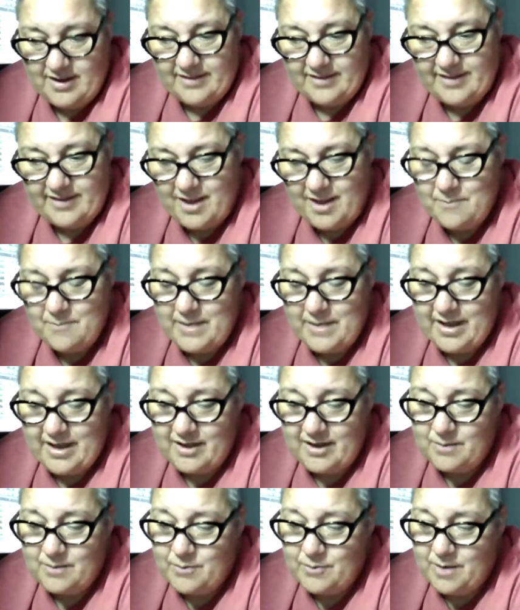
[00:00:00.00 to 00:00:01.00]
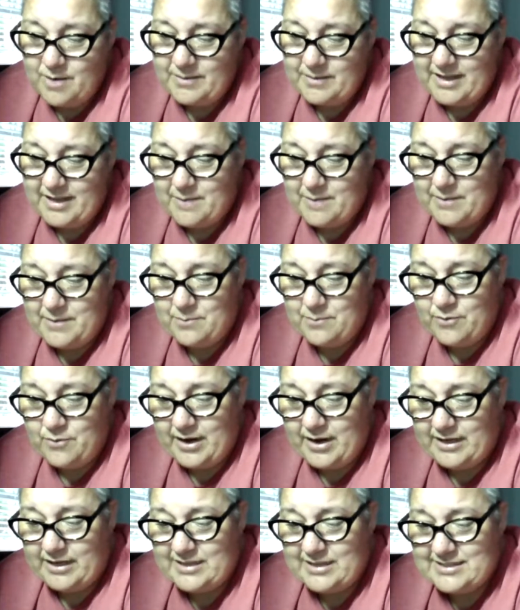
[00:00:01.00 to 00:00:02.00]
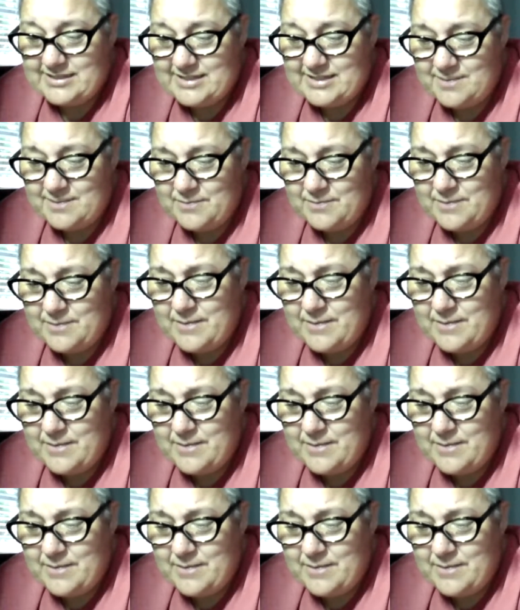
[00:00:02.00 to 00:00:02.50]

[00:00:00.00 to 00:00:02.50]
That man could probably get me pregnant simply